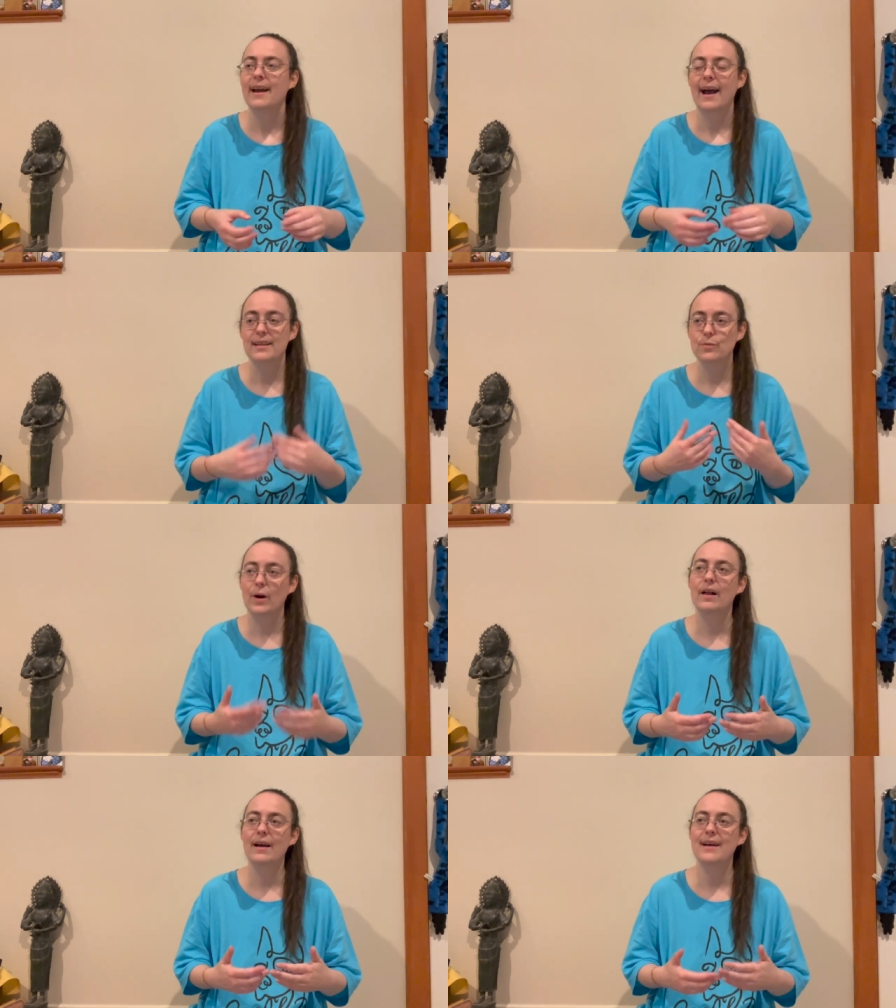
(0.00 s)
as
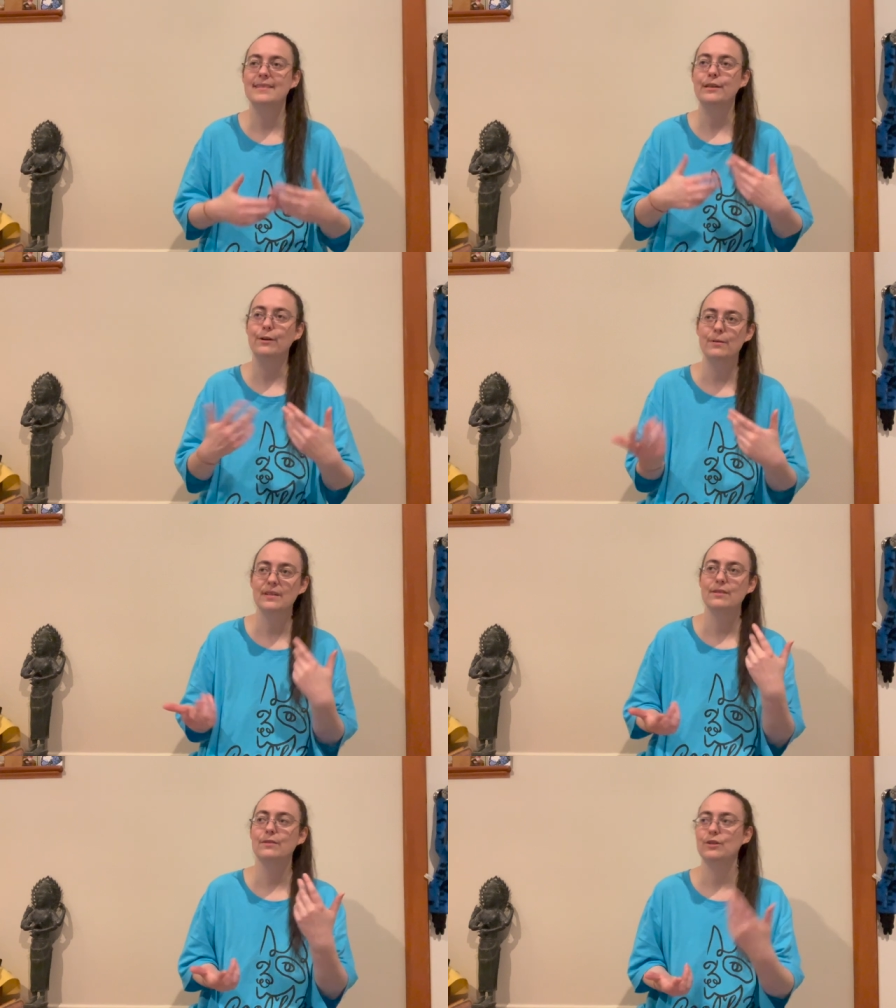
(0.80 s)
well as he goes
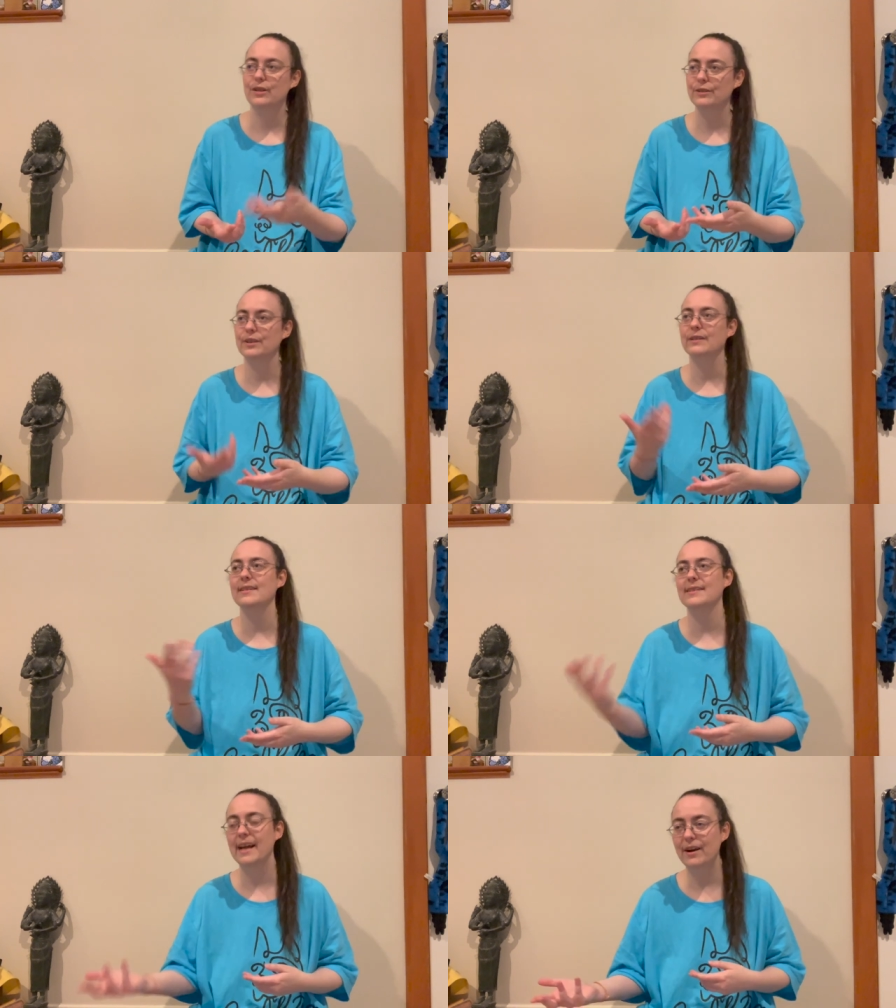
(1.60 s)
into the shelter in
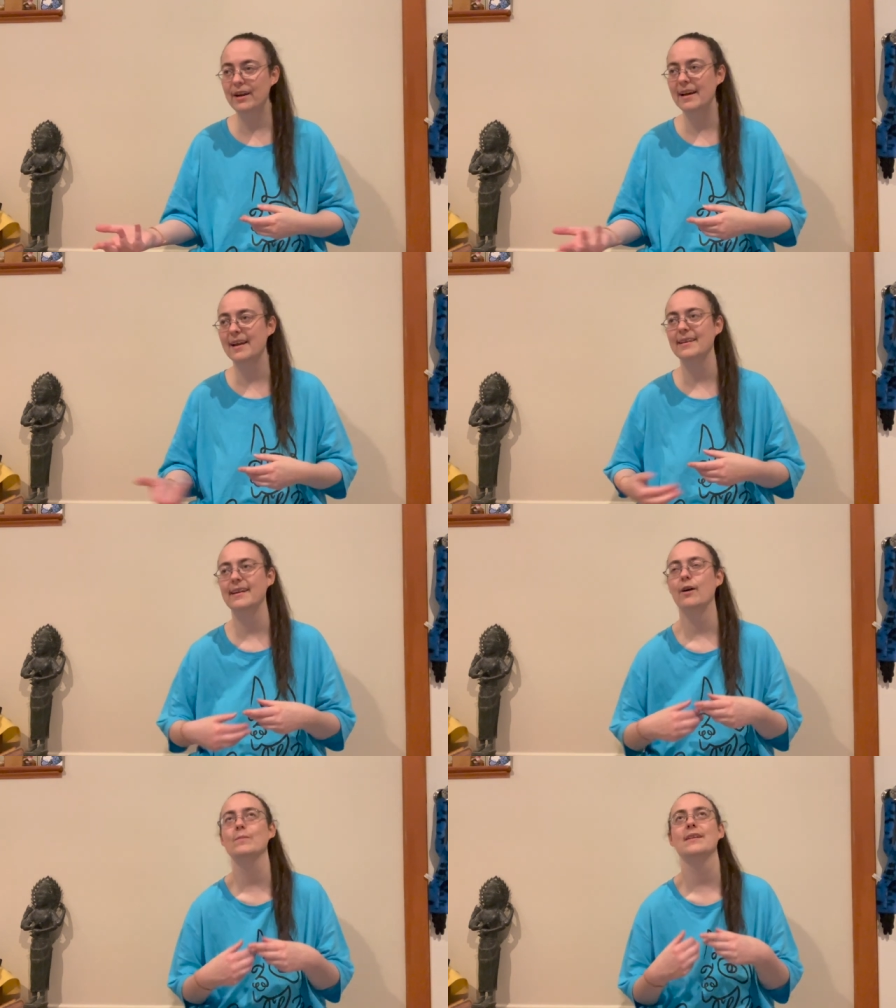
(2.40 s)
his area and he
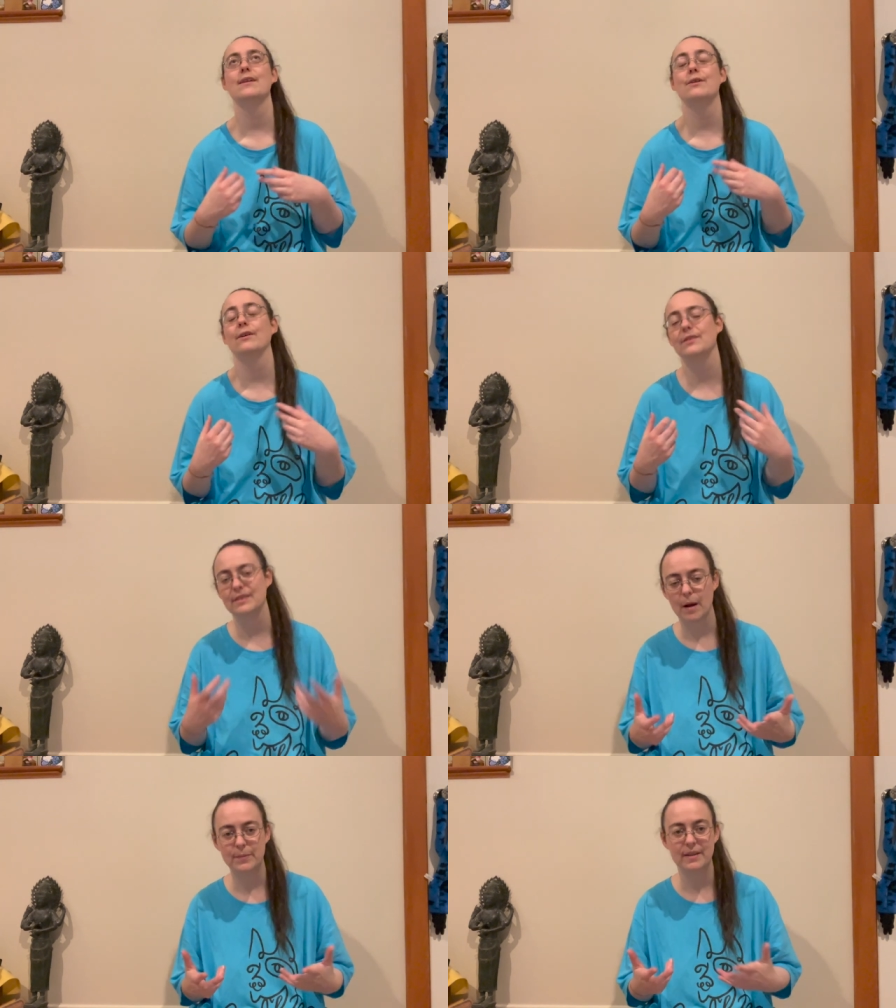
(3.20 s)
helps get dogs
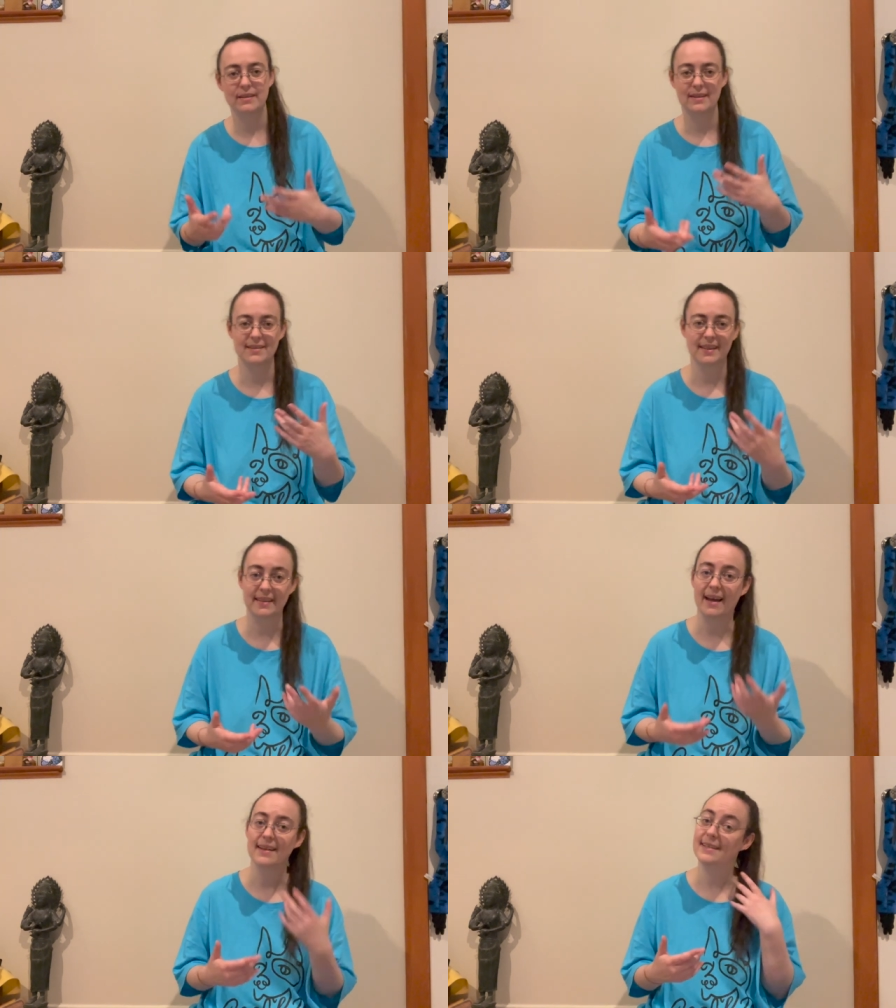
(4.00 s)
adopted and things like
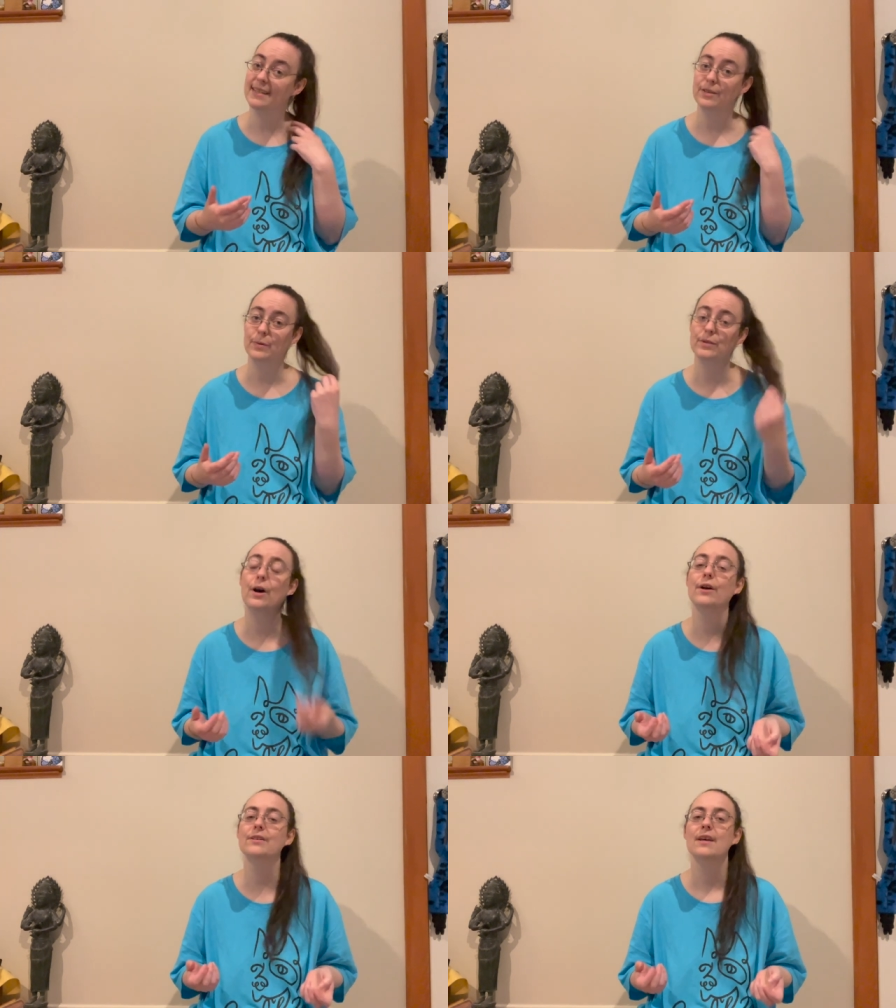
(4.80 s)
that, and he sits with
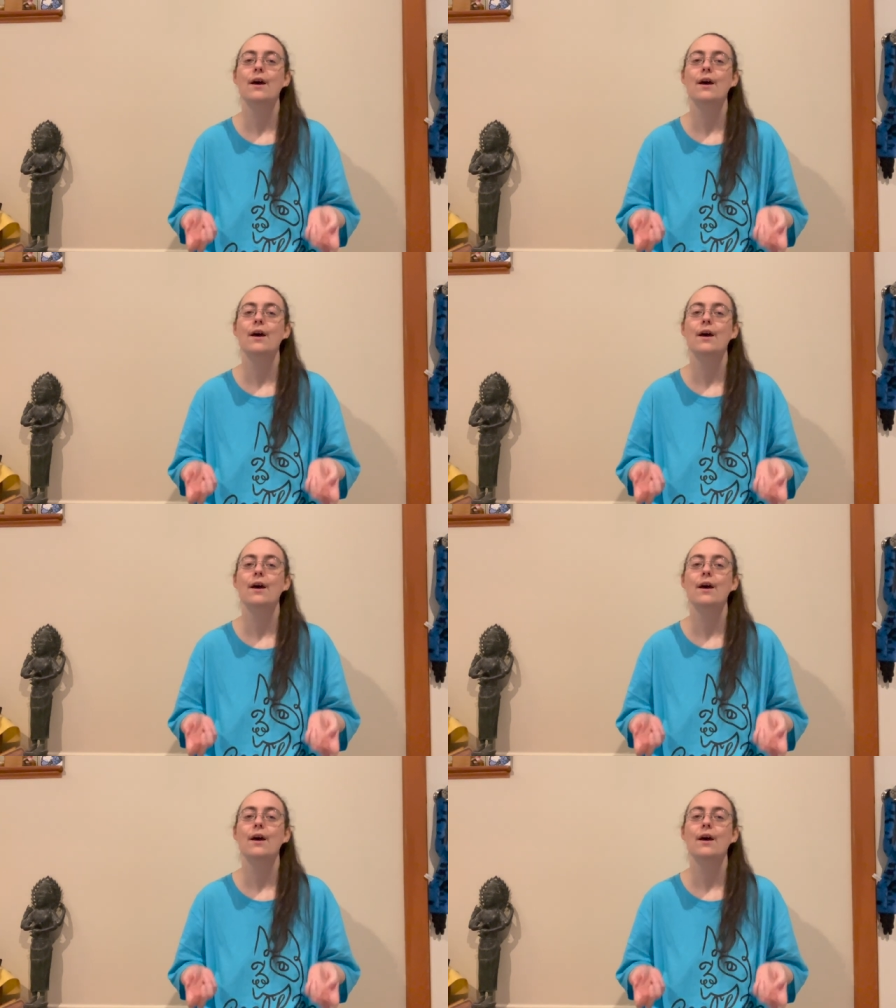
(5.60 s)
dogs.